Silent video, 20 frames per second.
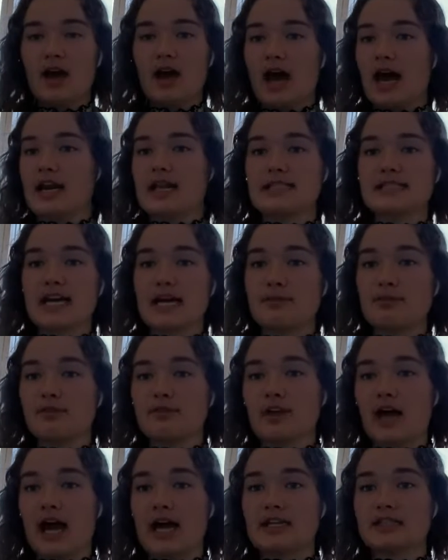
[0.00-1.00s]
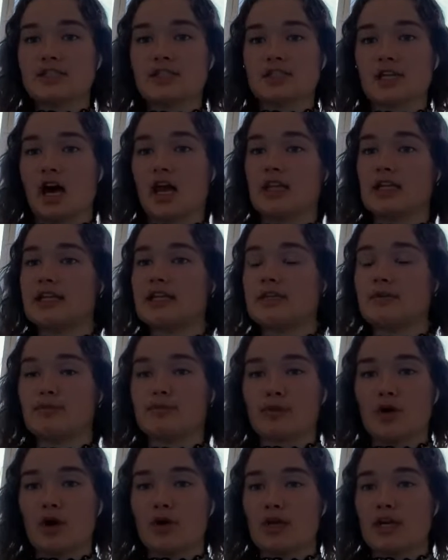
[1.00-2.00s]
any type of line, solid,
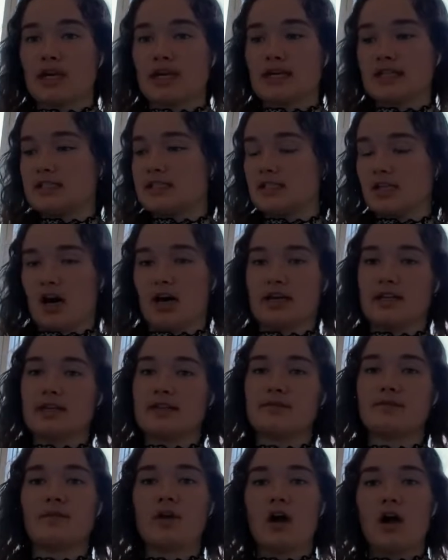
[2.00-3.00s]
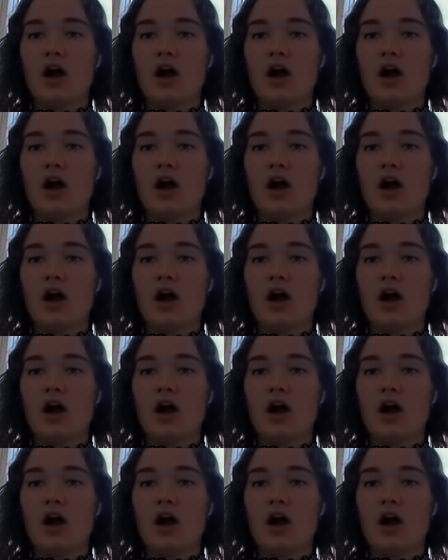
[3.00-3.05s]
broken, dotted,